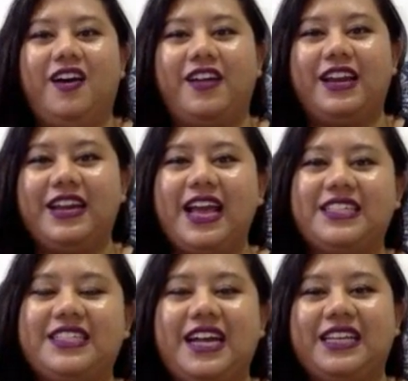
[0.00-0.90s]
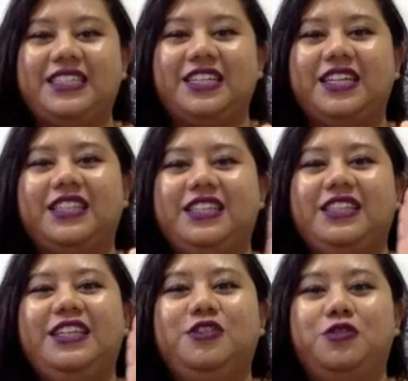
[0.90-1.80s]
All right, next, under section
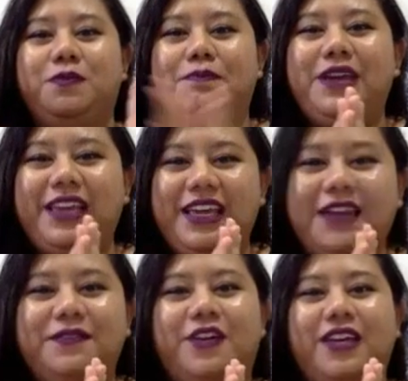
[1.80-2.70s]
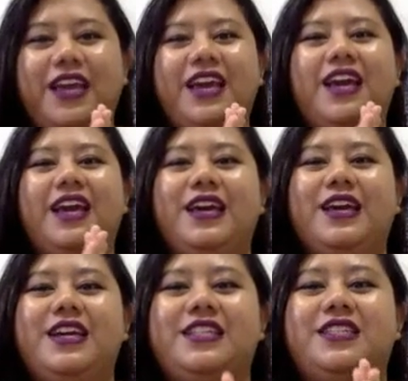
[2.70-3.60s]
13.2b, okay,
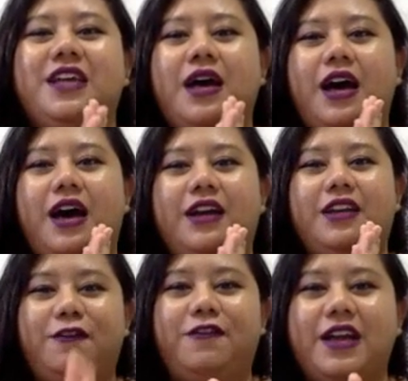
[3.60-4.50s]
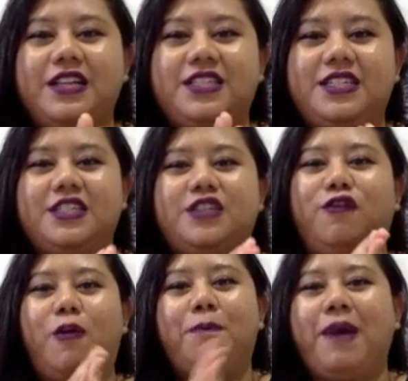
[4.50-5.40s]
is defenses
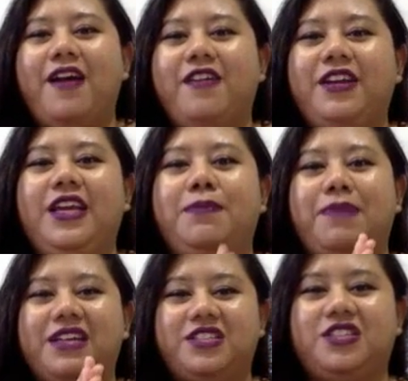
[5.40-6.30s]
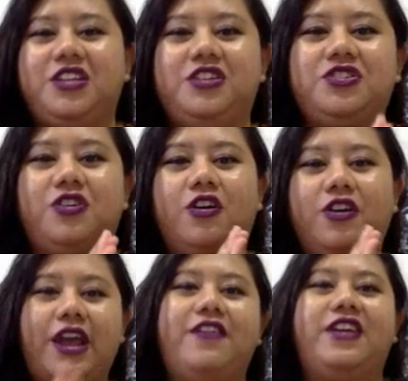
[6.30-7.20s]
for parody, pastiche,
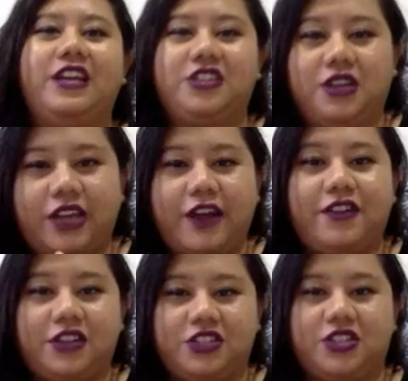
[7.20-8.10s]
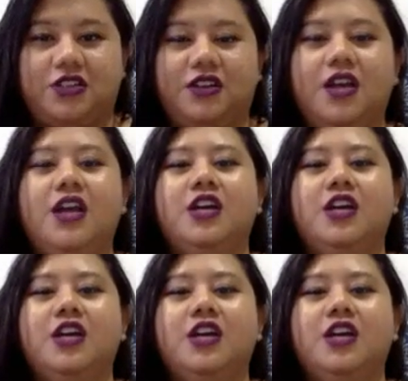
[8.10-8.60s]
or caricature.